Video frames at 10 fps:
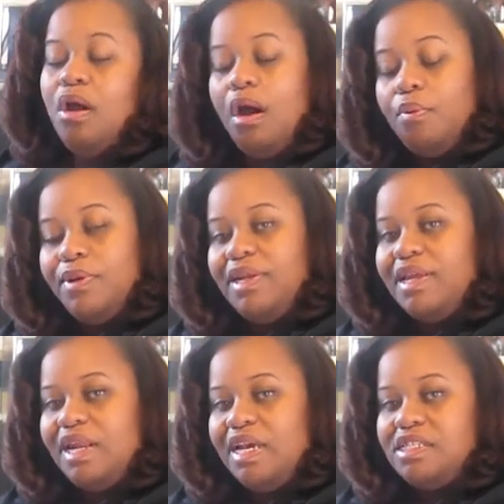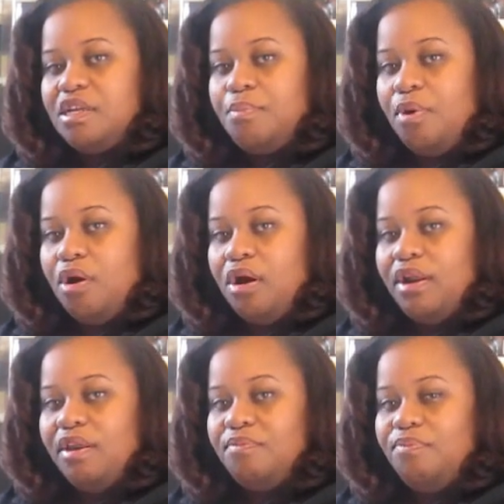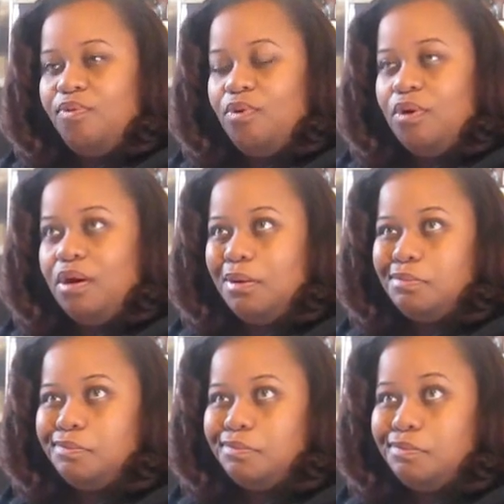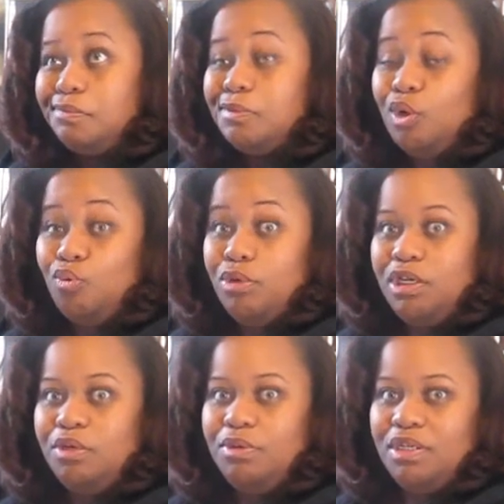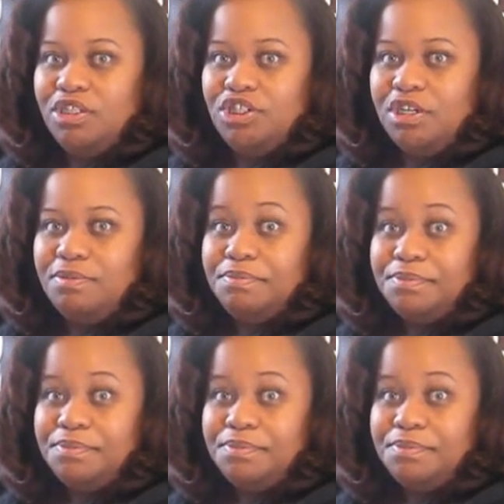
a really classy party for really really cheap.